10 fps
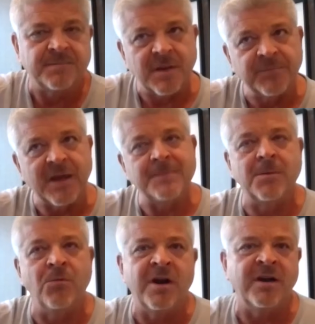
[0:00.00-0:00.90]
Sometimes
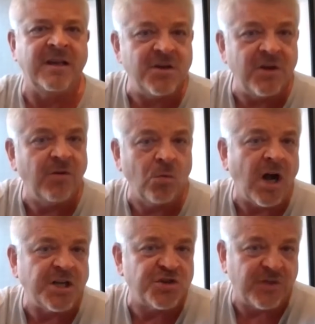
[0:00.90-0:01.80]
I'm wondering, did you even
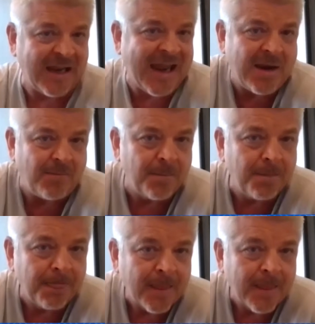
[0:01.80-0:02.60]
watch the game?